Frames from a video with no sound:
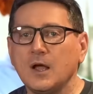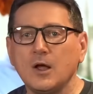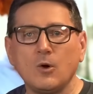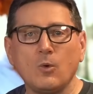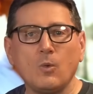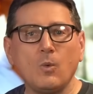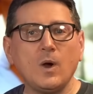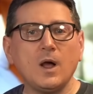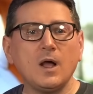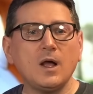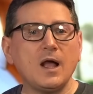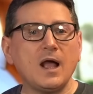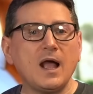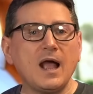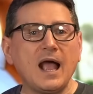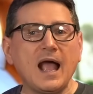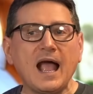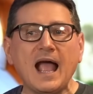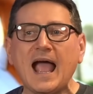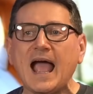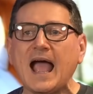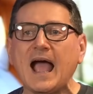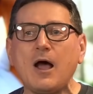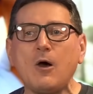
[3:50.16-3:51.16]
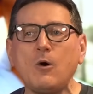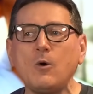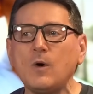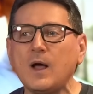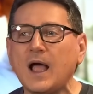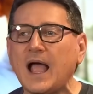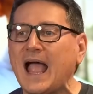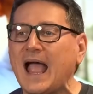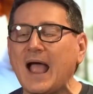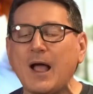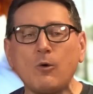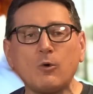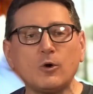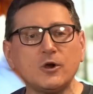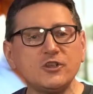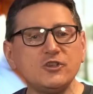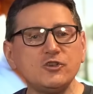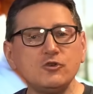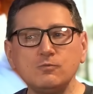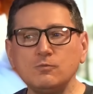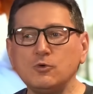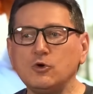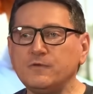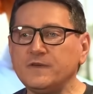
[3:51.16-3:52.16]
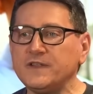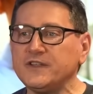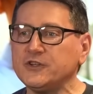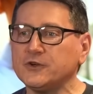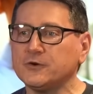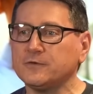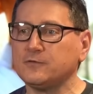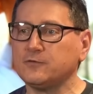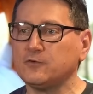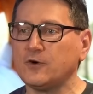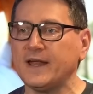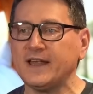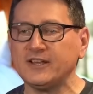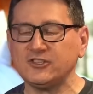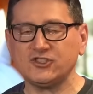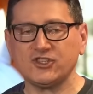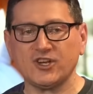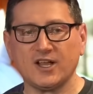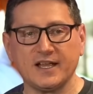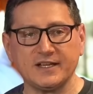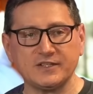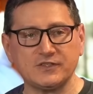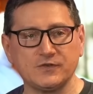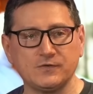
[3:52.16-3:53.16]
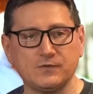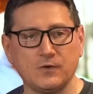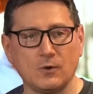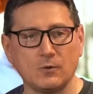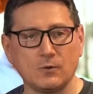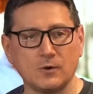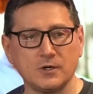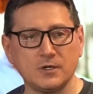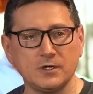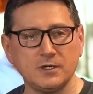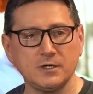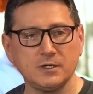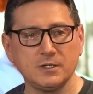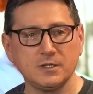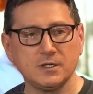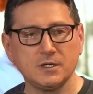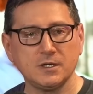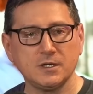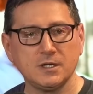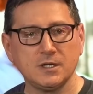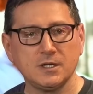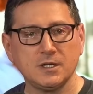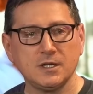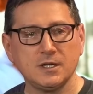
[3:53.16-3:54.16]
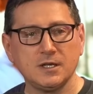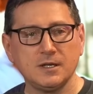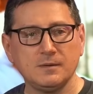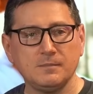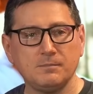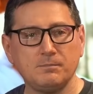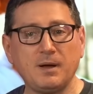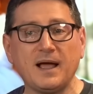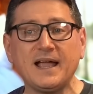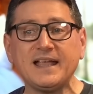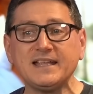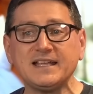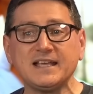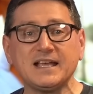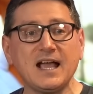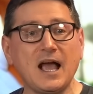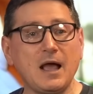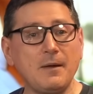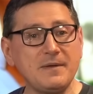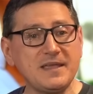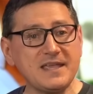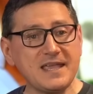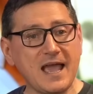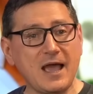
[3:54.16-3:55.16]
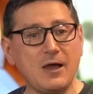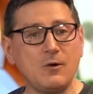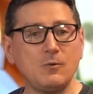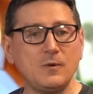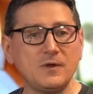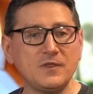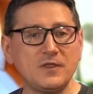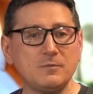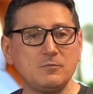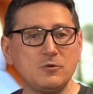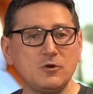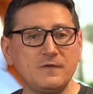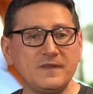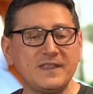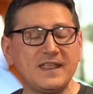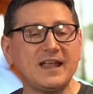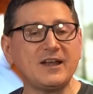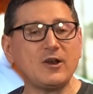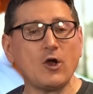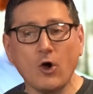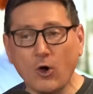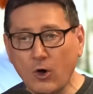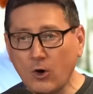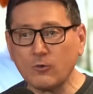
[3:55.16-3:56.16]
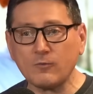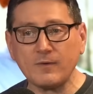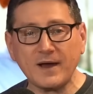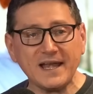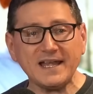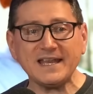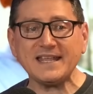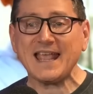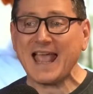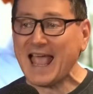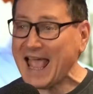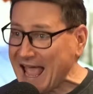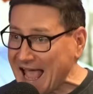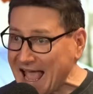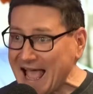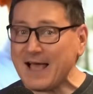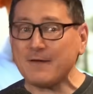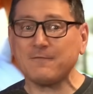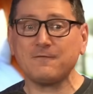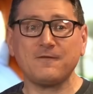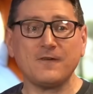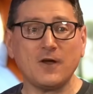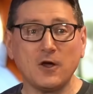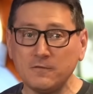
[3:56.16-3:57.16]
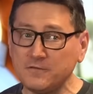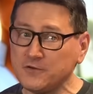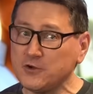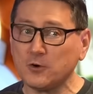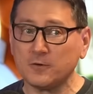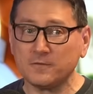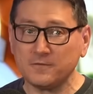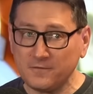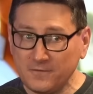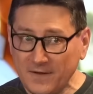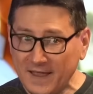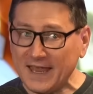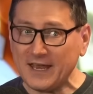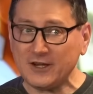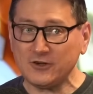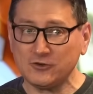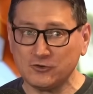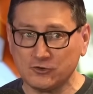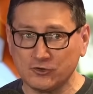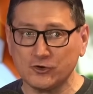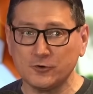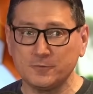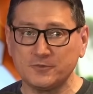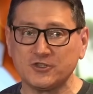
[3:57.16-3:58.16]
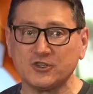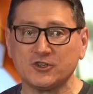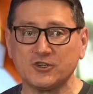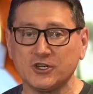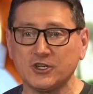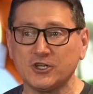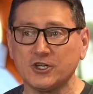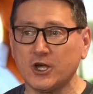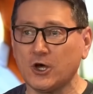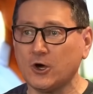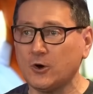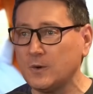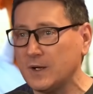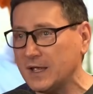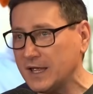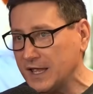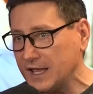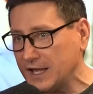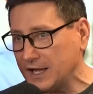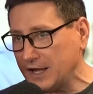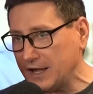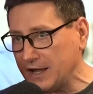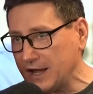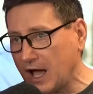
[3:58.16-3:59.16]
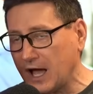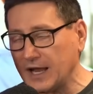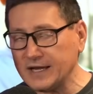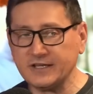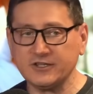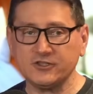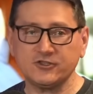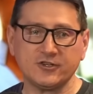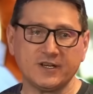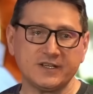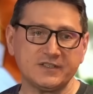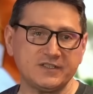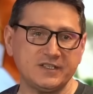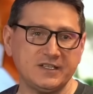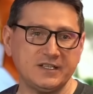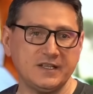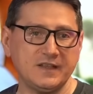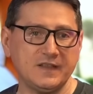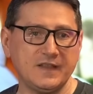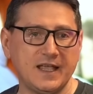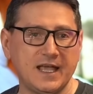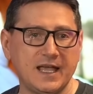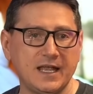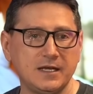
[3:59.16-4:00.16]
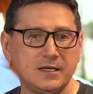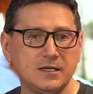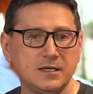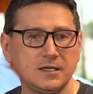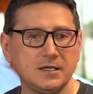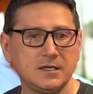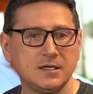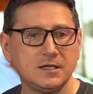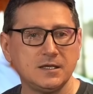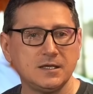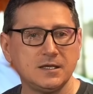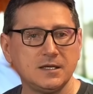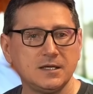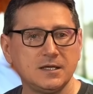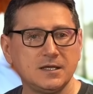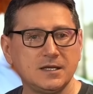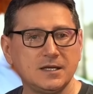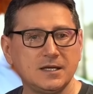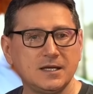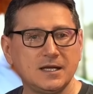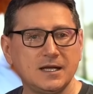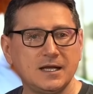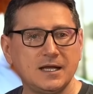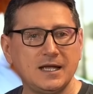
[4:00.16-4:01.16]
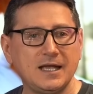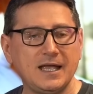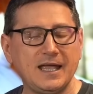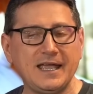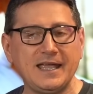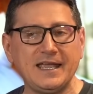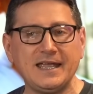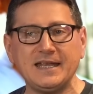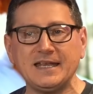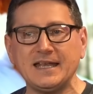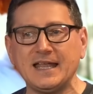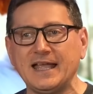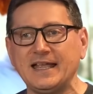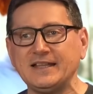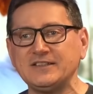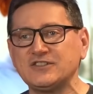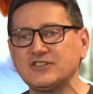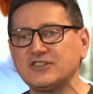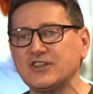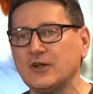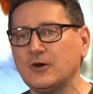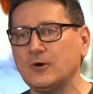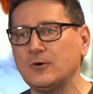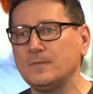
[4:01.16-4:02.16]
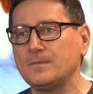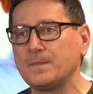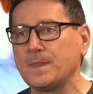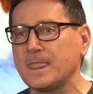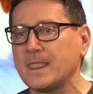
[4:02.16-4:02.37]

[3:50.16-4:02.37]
What? How, how are you moving your franchise forward by coming out with a movie that already half of your fan groups are going to go, not interested in that? And, and so,